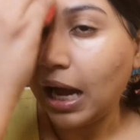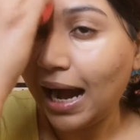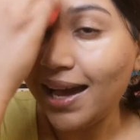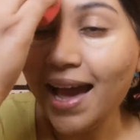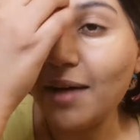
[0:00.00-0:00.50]

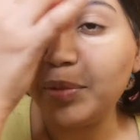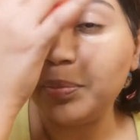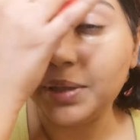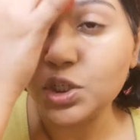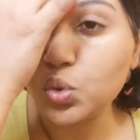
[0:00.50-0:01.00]
I have been
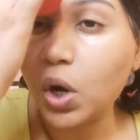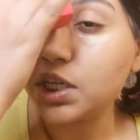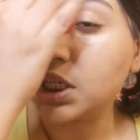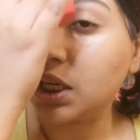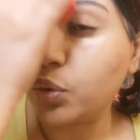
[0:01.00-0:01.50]
binge
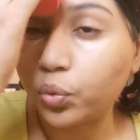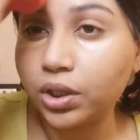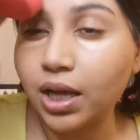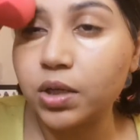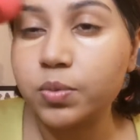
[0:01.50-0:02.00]
watching
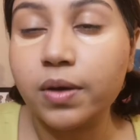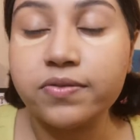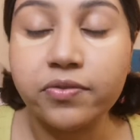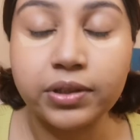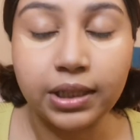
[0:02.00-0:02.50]
Real Housewives
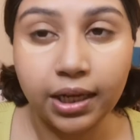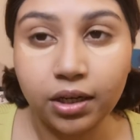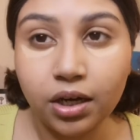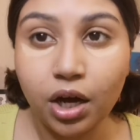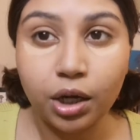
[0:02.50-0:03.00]
of Atlanta
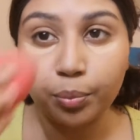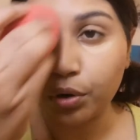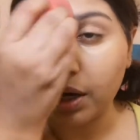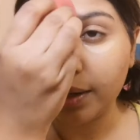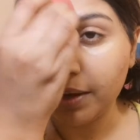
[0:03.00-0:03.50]
on
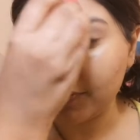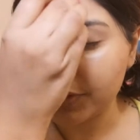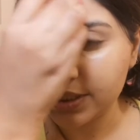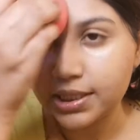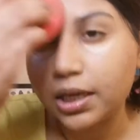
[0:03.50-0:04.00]
Prime ever
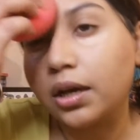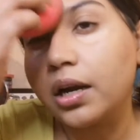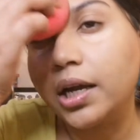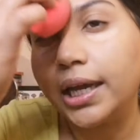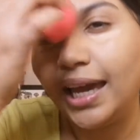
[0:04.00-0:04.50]
since I got
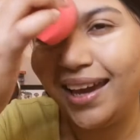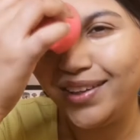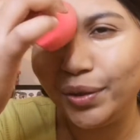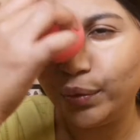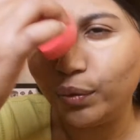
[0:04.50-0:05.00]
Hey
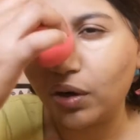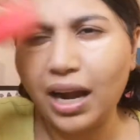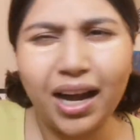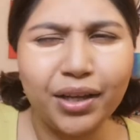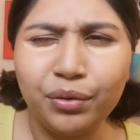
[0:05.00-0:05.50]
You or
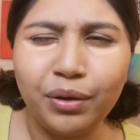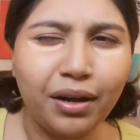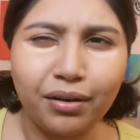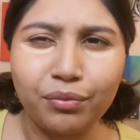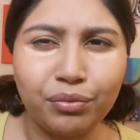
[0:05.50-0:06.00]
Hi You.
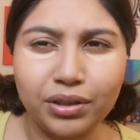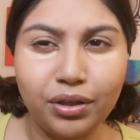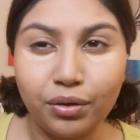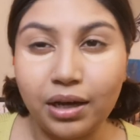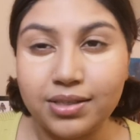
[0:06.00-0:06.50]
I really
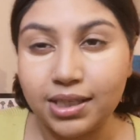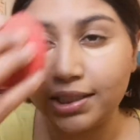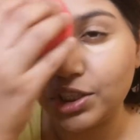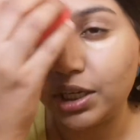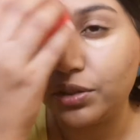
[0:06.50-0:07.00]
don't know how to say
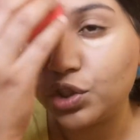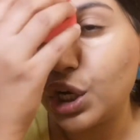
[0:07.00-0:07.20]
that channel.